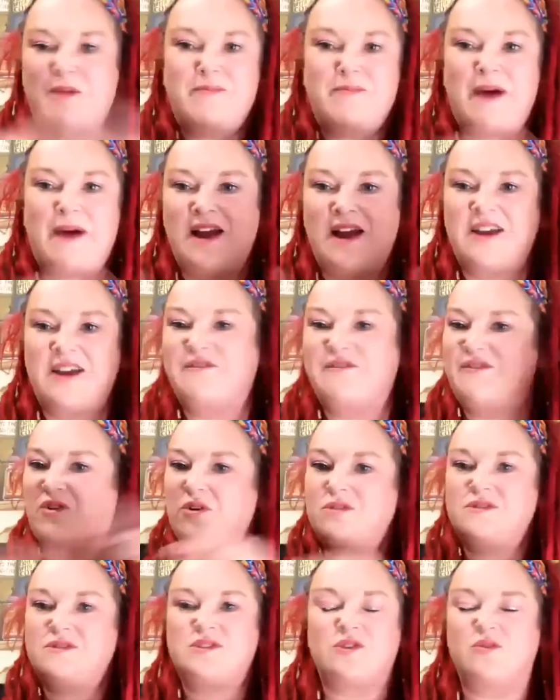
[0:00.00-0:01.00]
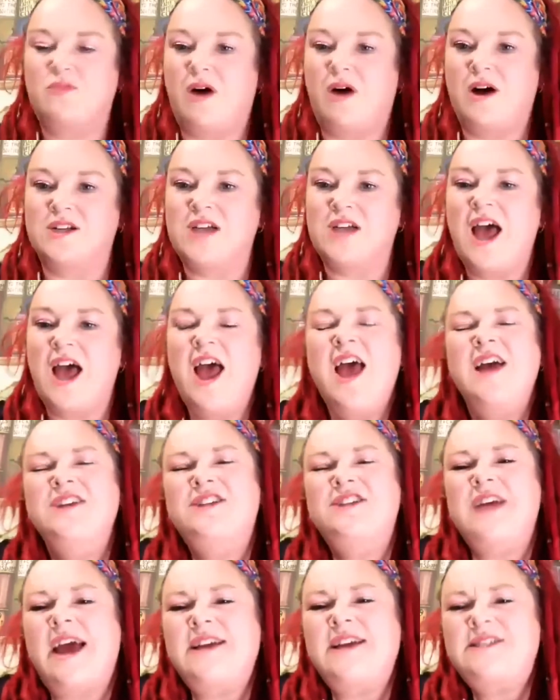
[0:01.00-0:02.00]
back and forth so much.
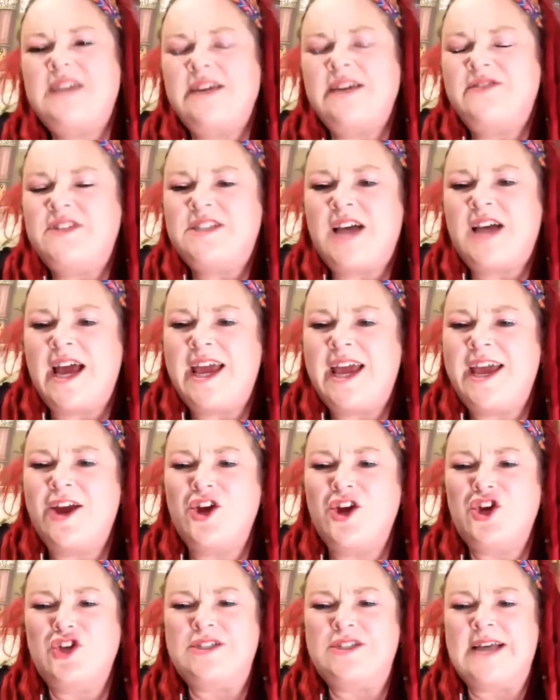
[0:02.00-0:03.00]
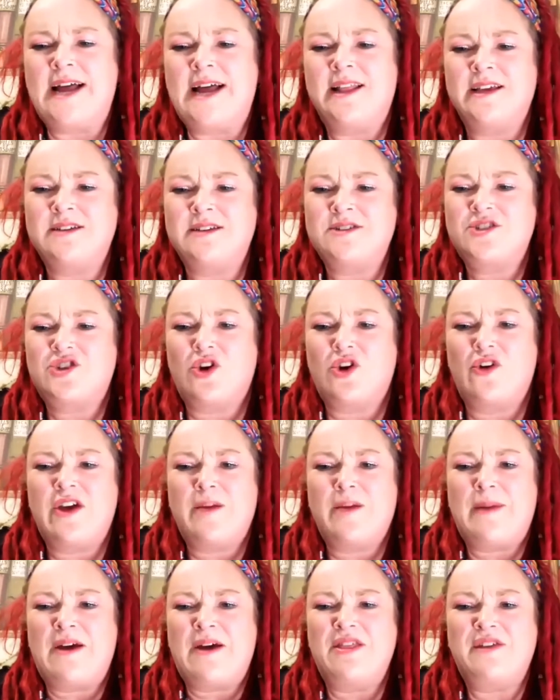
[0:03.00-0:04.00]
Dave, did I hear you telling a story
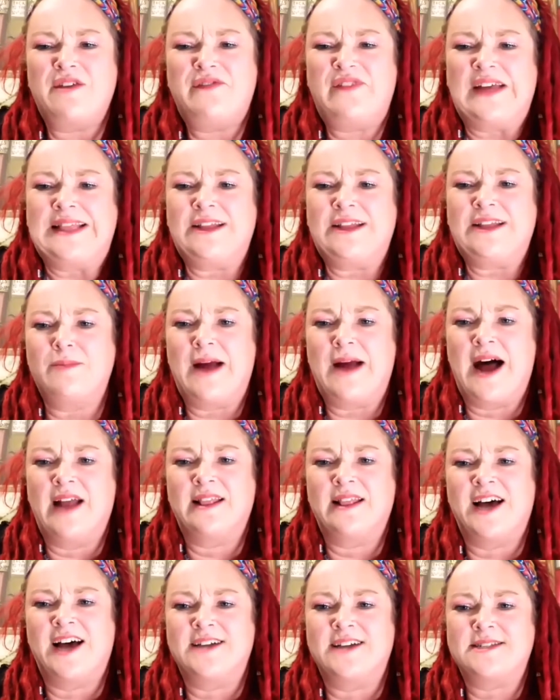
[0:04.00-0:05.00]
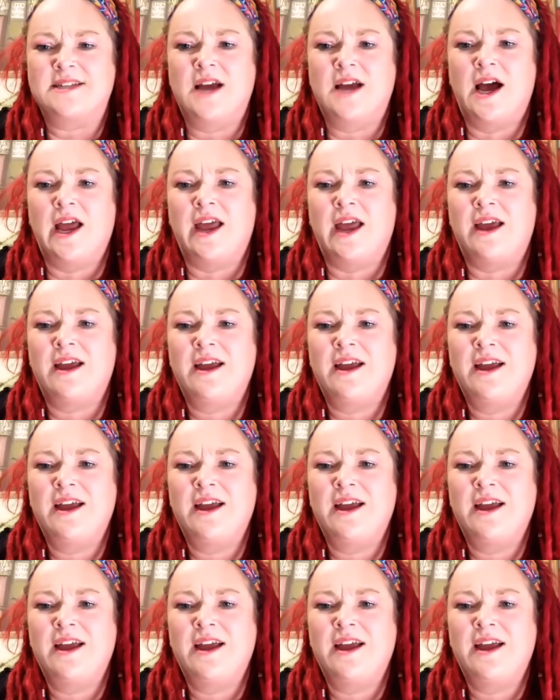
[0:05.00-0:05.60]
about the fiddler man last night?